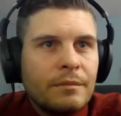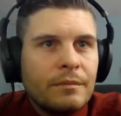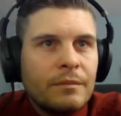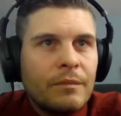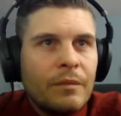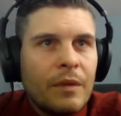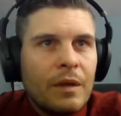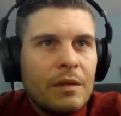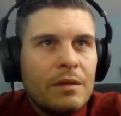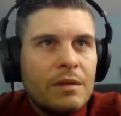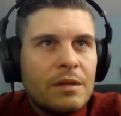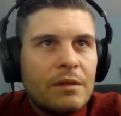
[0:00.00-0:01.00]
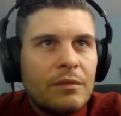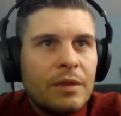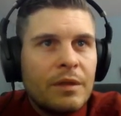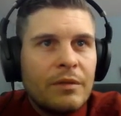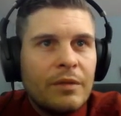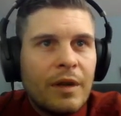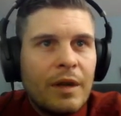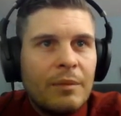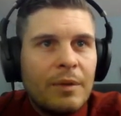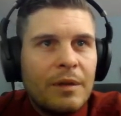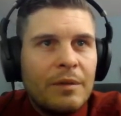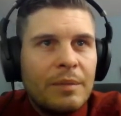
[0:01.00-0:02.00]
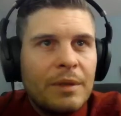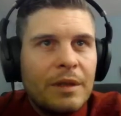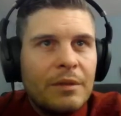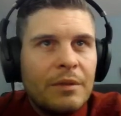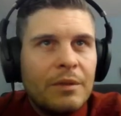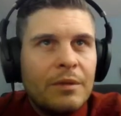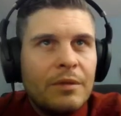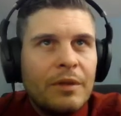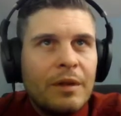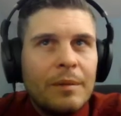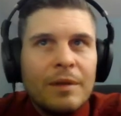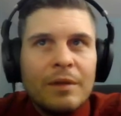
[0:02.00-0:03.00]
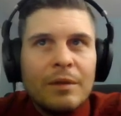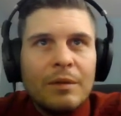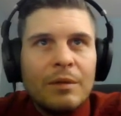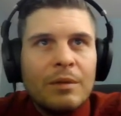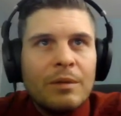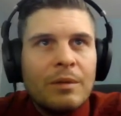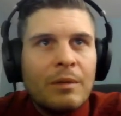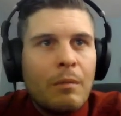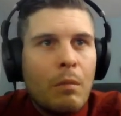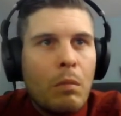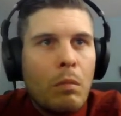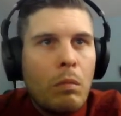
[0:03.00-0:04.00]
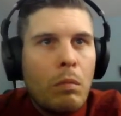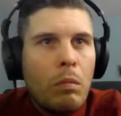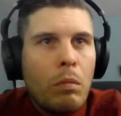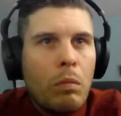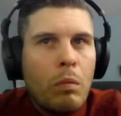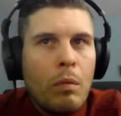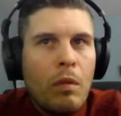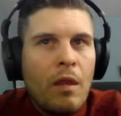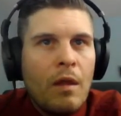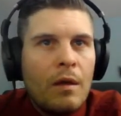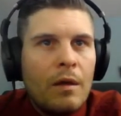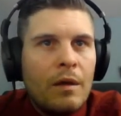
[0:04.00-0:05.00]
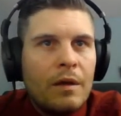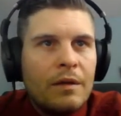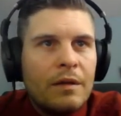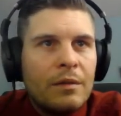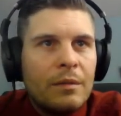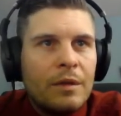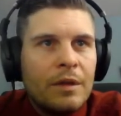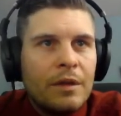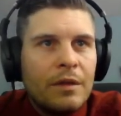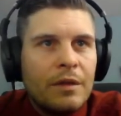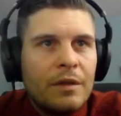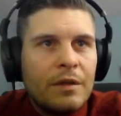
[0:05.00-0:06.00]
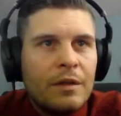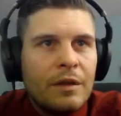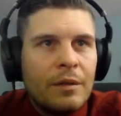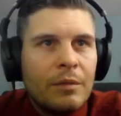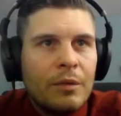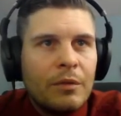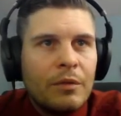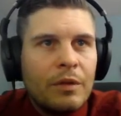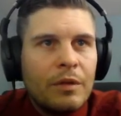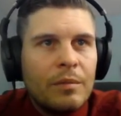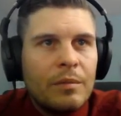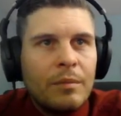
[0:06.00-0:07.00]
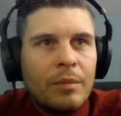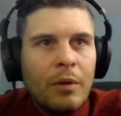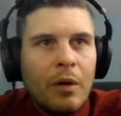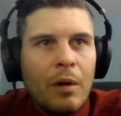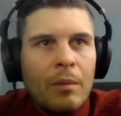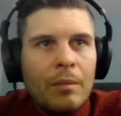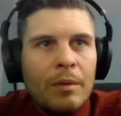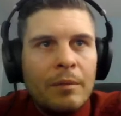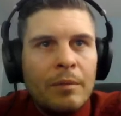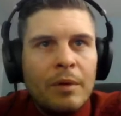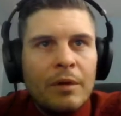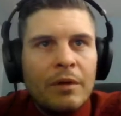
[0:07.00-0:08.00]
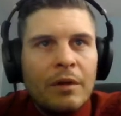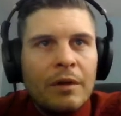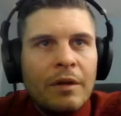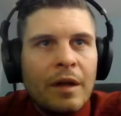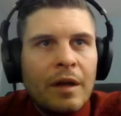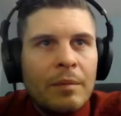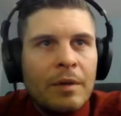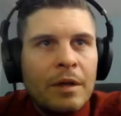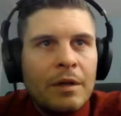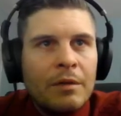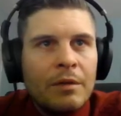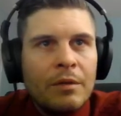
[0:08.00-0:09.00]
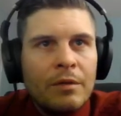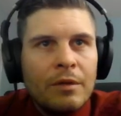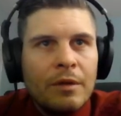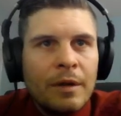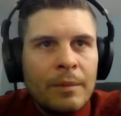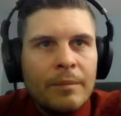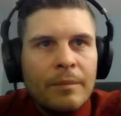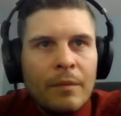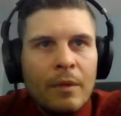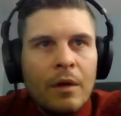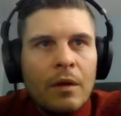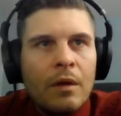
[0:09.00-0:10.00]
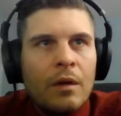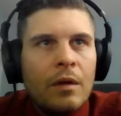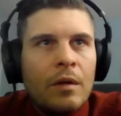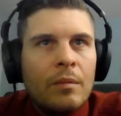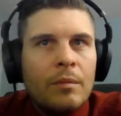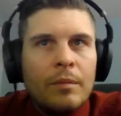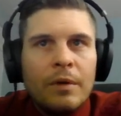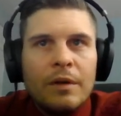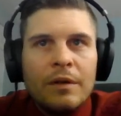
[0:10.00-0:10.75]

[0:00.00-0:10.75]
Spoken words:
Let's see if we can find one peaked roof. That'd be so cool. Like this one here, you can see the roof was probably built on that, a peaked roof, right? But it's